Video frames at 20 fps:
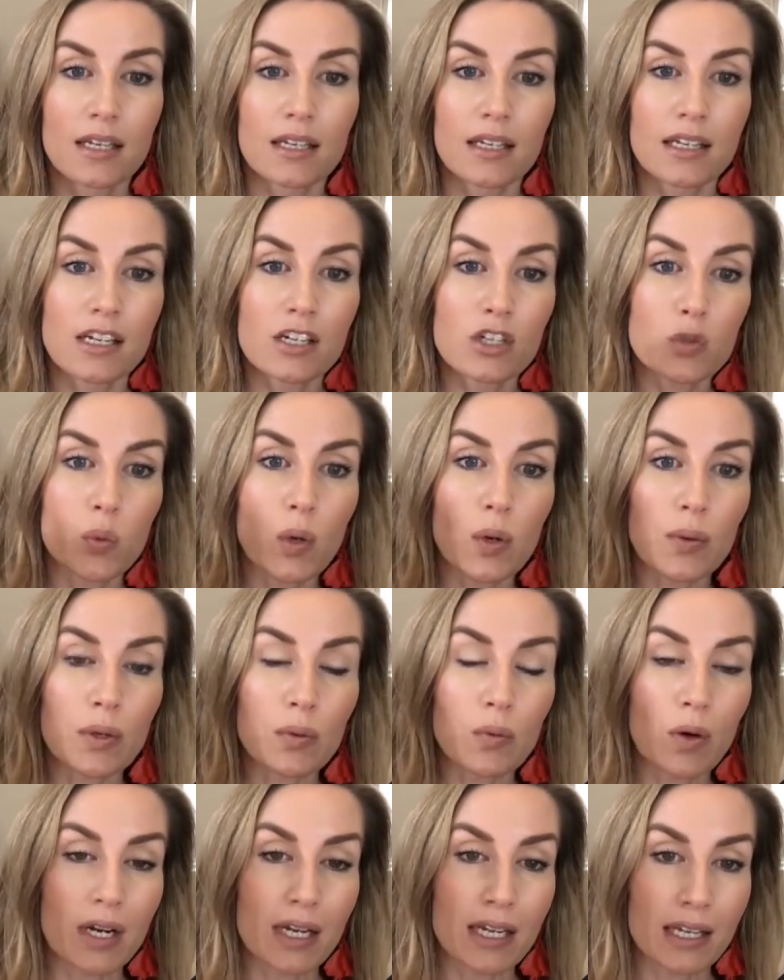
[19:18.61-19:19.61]
Here's what we
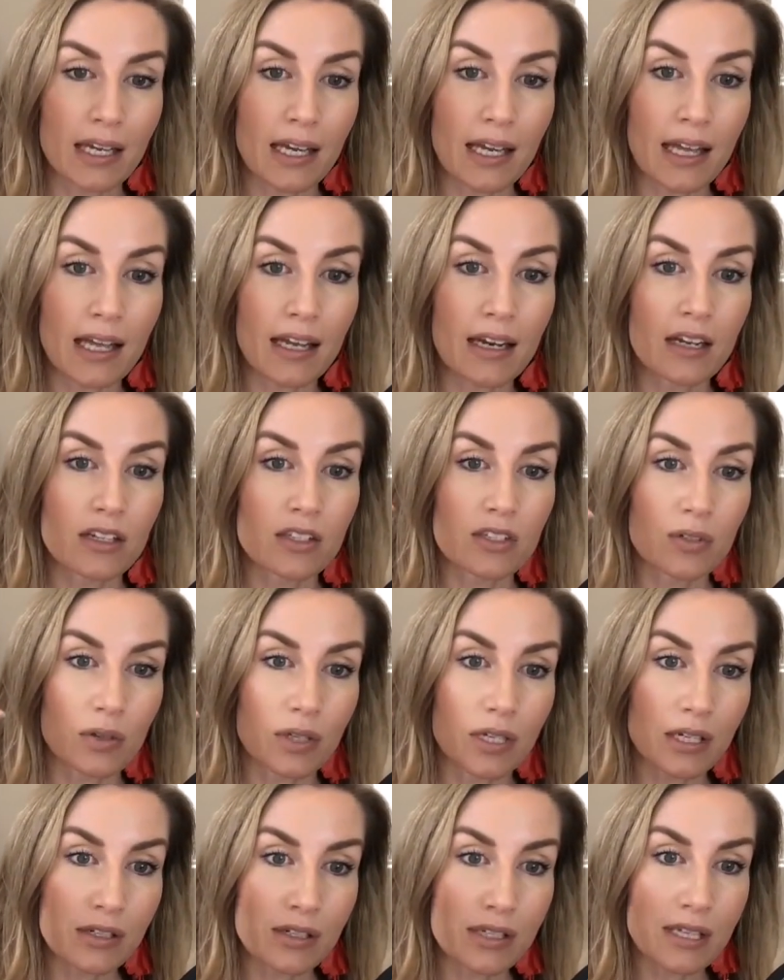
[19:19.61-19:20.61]
want to hit. So
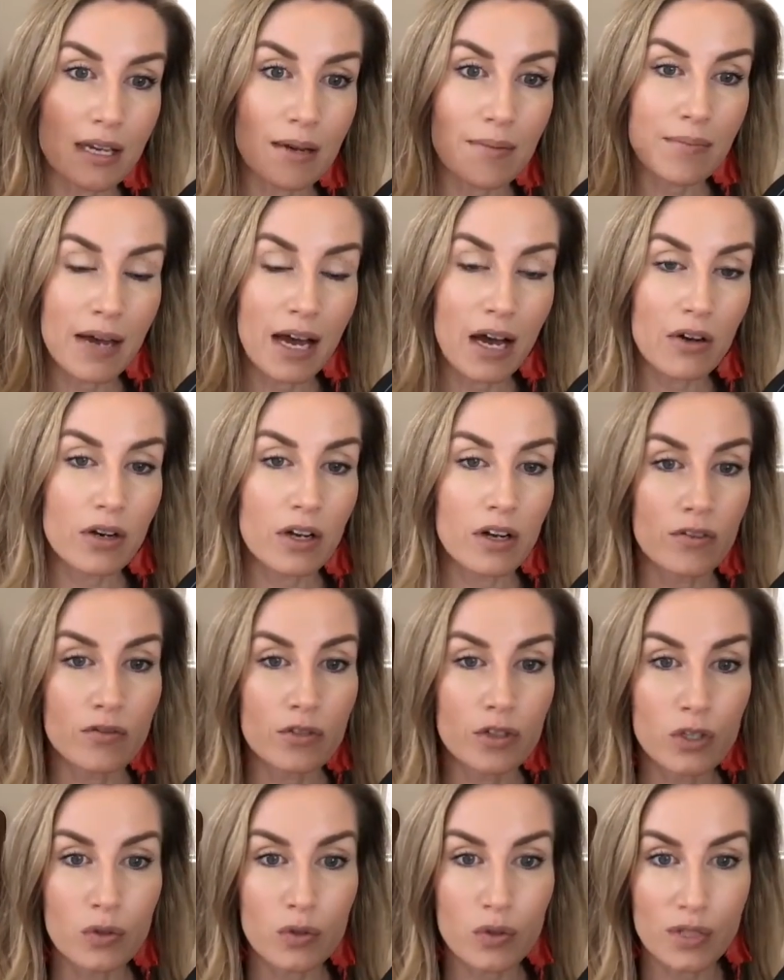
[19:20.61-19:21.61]
here's the amount of
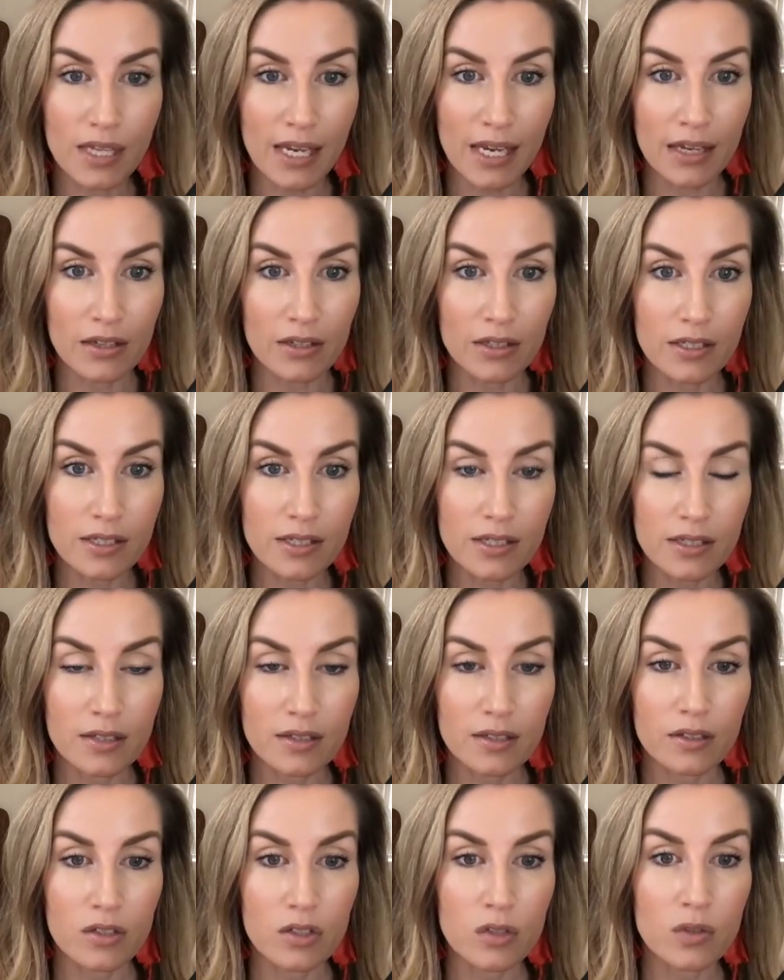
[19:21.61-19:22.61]
new
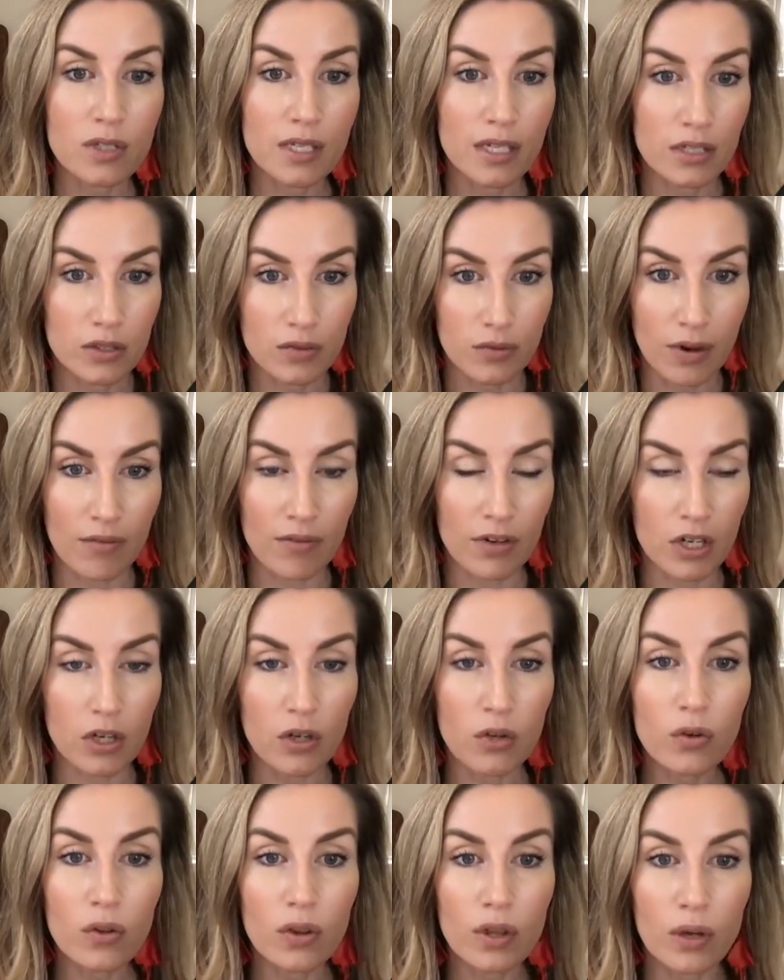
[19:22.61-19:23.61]
sales
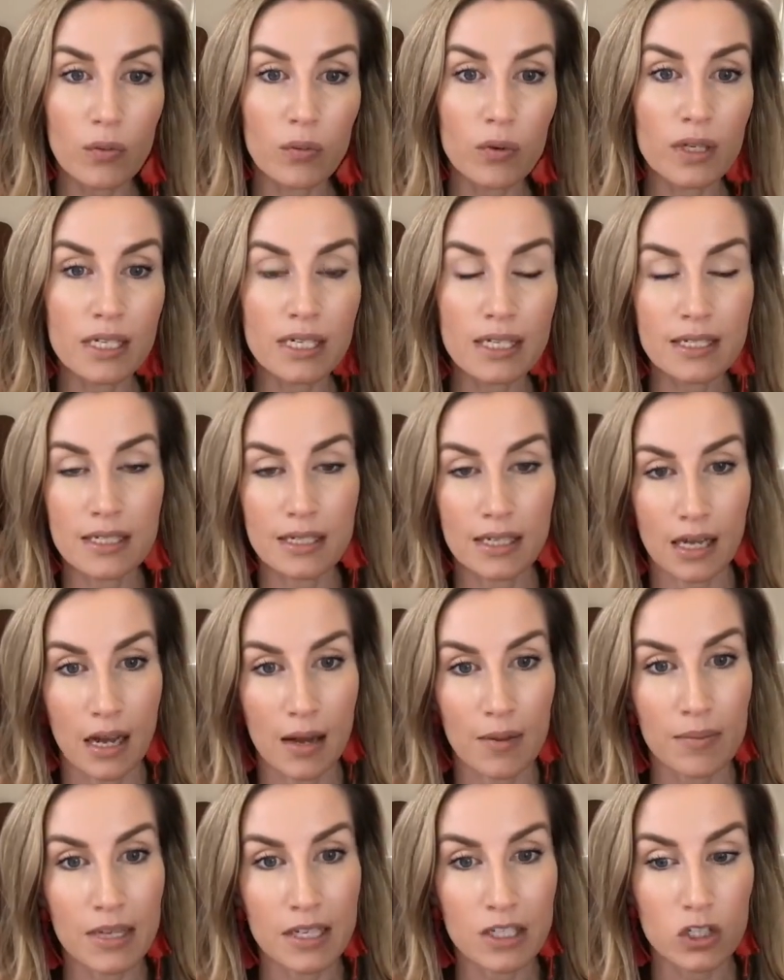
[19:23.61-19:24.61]
revenue that we need to
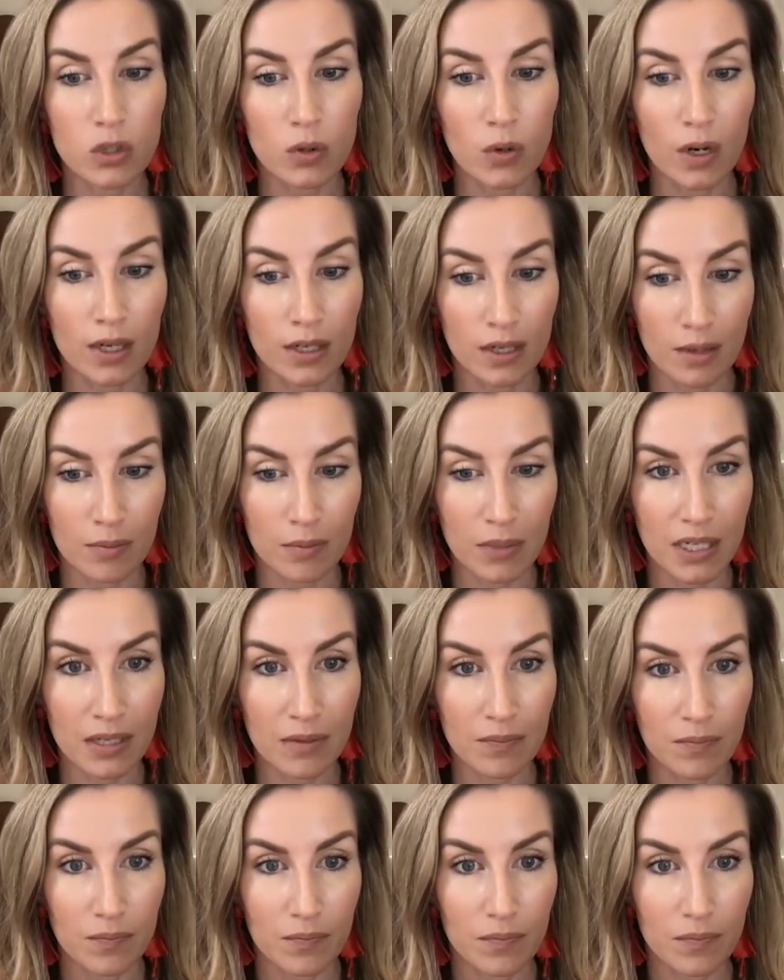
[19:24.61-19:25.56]
come into our company.